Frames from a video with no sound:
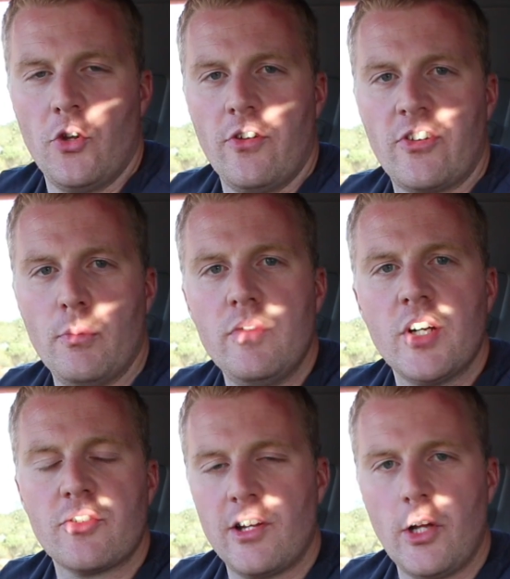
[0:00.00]
So moving
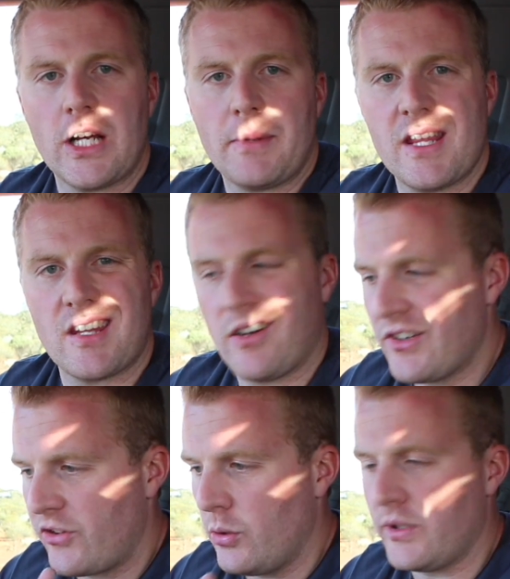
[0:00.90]
on to the lockup kit that I
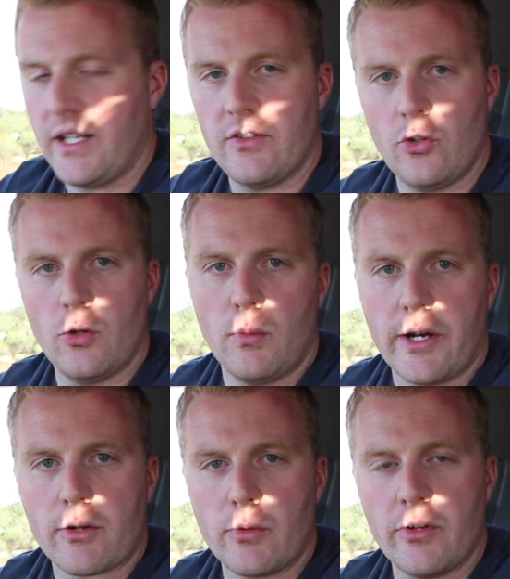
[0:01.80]
installed into
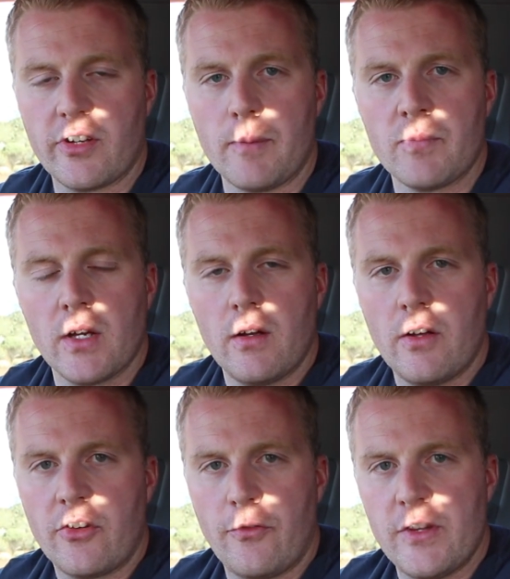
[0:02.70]
my cruiser.
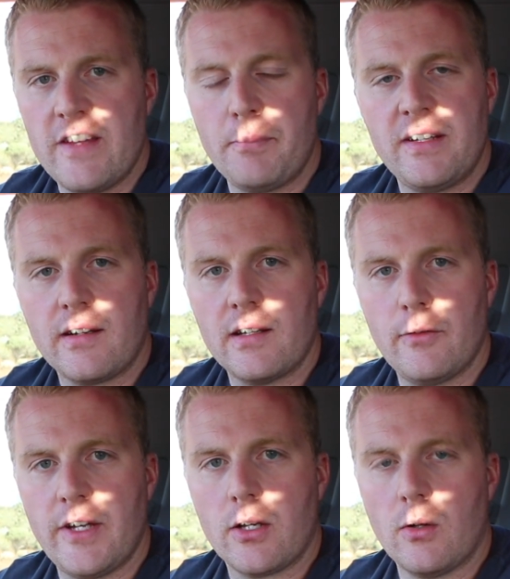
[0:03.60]
So for this particular
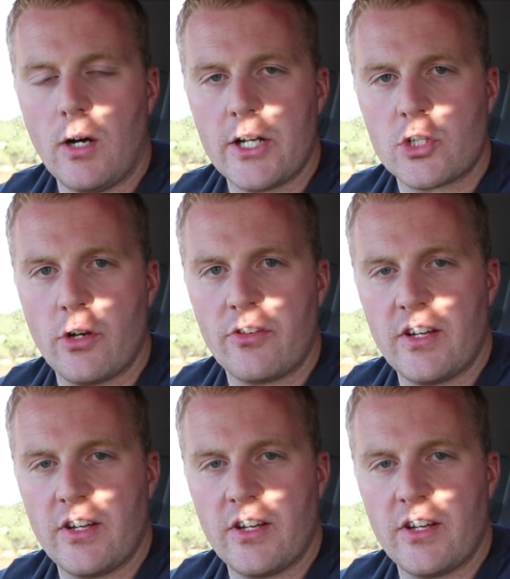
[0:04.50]
vehicle I chose the